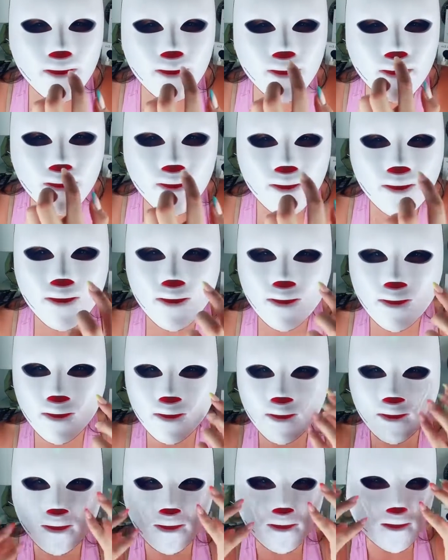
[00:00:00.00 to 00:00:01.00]
you know, in this
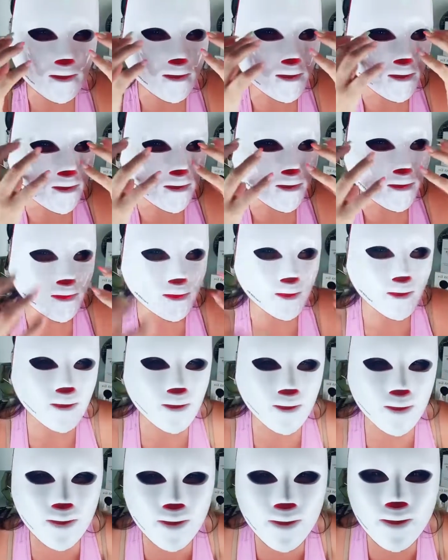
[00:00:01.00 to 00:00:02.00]
area because there's little cups
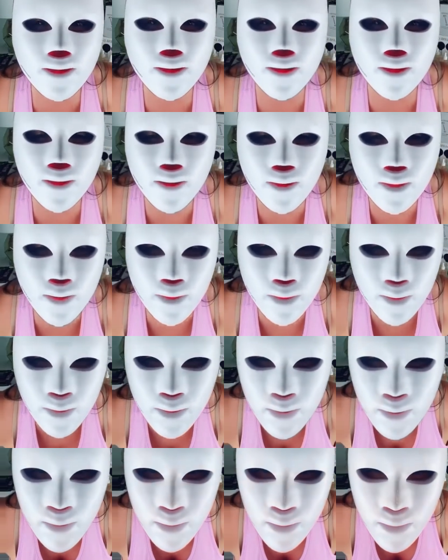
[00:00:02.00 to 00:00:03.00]
that protect the
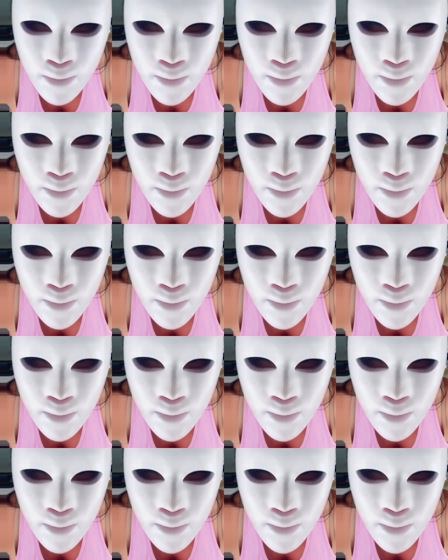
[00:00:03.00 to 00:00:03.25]
eyes.